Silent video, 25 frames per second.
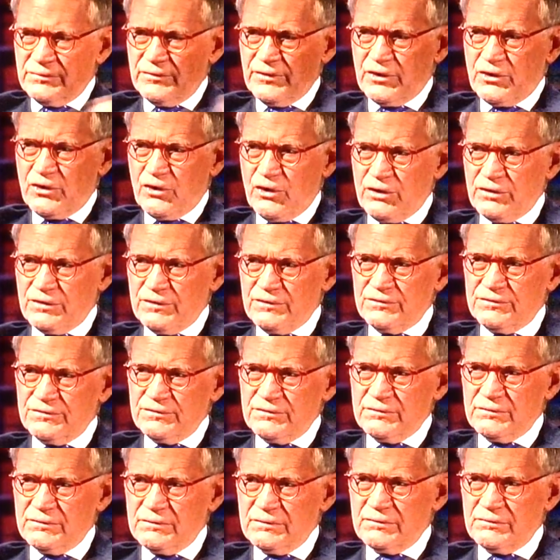the
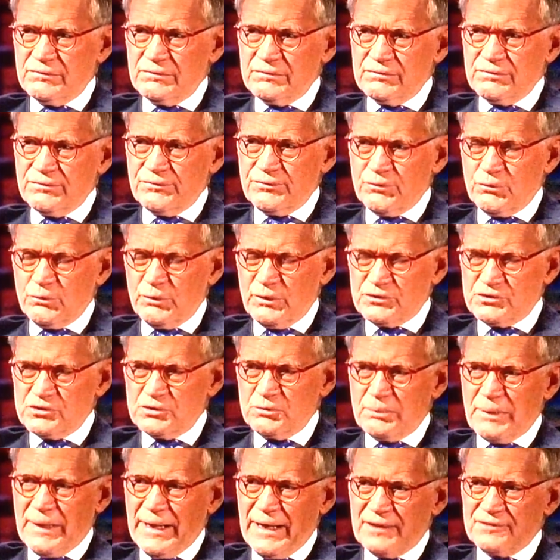curtains through
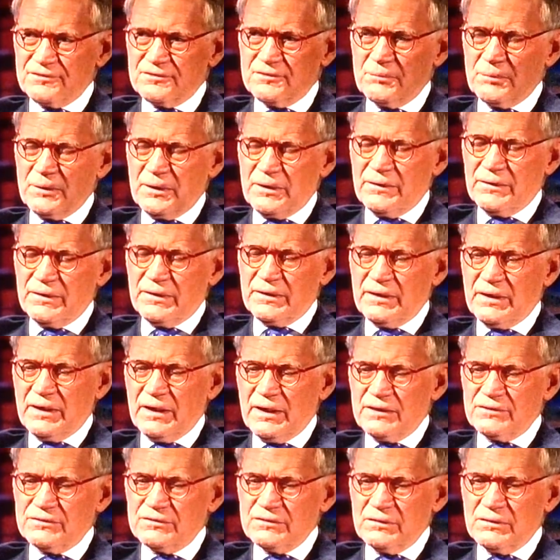which you passed to be on the
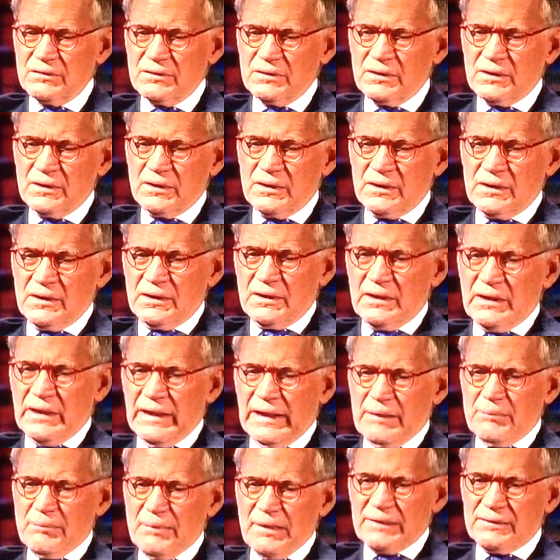Tonight Show,
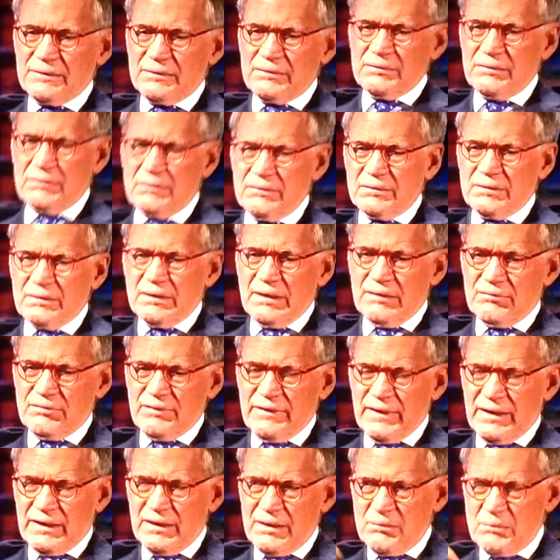and he meant
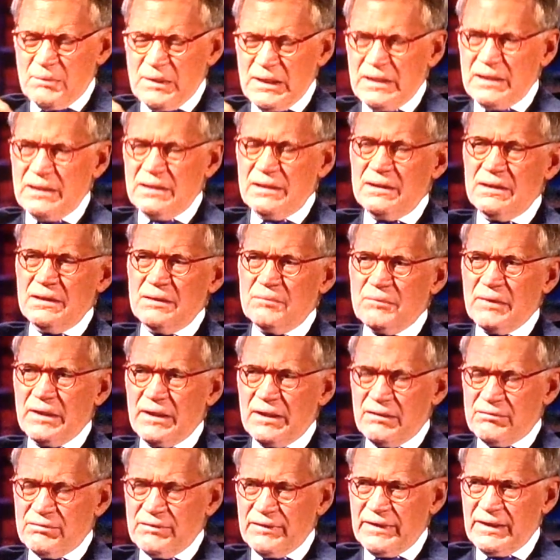everything to me. He
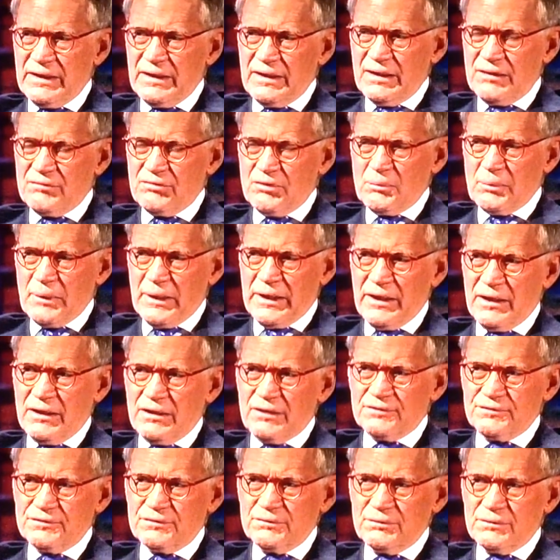meant everything to everybody
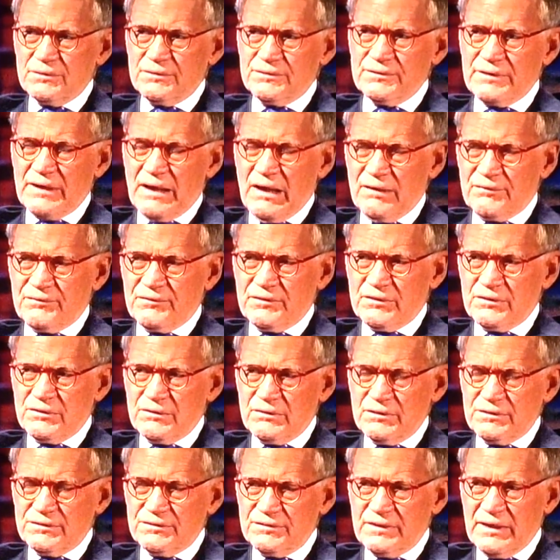else who was out there
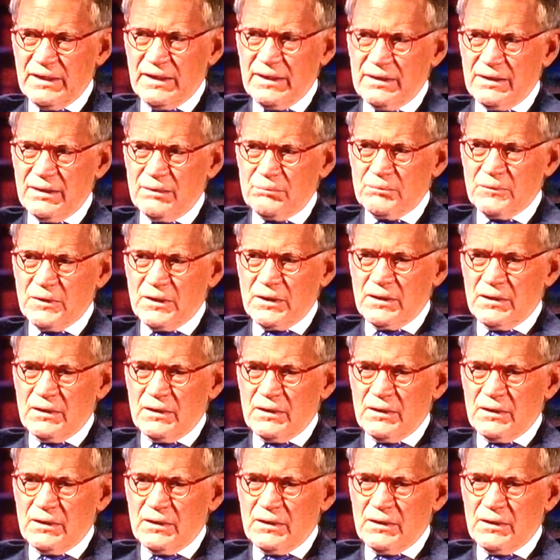doing stand-up.